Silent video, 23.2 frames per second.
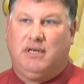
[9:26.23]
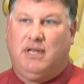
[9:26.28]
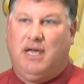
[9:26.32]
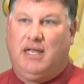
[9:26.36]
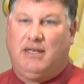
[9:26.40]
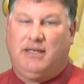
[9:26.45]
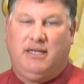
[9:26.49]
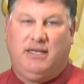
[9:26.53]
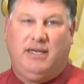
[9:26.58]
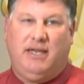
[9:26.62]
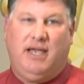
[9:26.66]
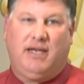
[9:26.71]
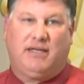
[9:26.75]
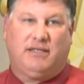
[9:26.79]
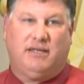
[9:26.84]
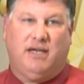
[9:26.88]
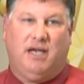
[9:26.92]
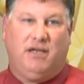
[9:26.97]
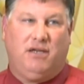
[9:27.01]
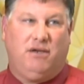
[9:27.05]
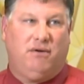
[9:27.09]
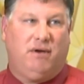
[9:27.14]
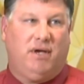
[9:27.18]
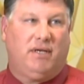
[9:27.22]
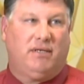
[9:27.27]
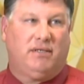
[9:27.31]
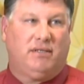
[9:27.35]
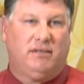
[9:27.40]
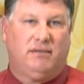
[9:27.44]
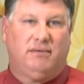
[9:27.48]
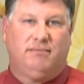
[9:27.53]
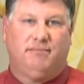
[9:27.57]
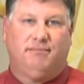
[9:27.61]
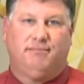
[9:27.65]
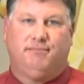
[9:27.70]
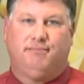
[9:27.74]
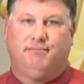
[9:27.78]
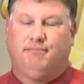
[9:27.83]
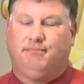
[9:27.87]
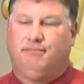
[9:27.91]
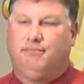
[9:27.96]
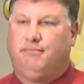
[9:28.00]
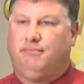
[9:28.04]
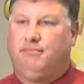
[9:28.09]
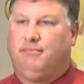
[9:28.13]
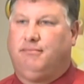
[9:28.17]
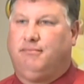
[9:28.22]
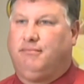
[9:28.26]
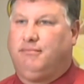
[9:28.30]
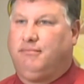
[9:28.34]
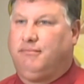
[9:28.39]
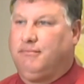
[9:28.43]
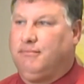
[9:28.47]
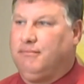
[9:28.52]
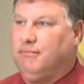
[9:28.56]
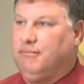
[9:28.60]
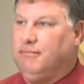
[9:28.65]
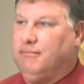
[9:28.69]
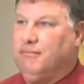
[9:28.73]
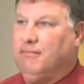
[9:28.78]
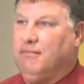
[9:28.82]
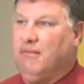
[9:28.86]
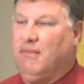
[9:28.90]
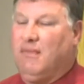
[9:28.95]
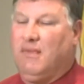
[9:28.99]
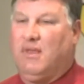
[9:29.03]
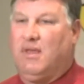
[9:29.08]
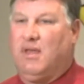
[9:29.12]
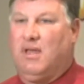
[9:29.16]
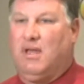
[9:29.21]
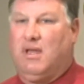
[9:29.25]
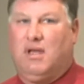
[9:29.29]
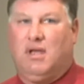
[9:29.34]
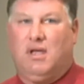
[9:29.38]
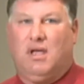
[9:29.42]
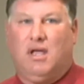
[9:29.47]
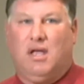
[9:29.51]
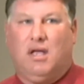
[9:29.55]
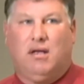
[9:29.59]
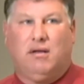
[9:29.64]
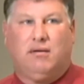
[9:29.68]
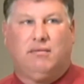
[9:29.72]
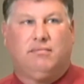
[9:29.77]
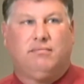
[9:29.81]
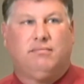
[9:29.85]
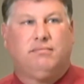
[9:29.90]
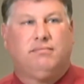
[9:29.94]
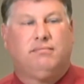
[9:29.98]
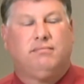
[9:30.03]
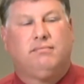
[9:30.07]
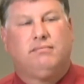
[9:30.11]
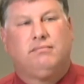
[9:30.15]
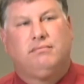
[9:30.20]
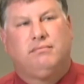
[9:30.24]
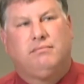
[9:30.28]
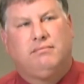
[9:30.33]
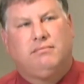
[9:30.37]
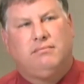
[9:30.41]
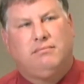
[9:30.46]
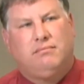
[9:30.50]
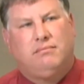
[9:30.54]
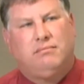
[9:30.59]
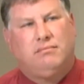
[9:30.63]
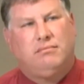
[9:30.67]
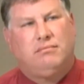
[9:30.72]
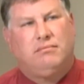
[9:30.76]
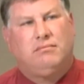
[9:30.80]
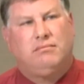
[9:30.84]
(no one is talking)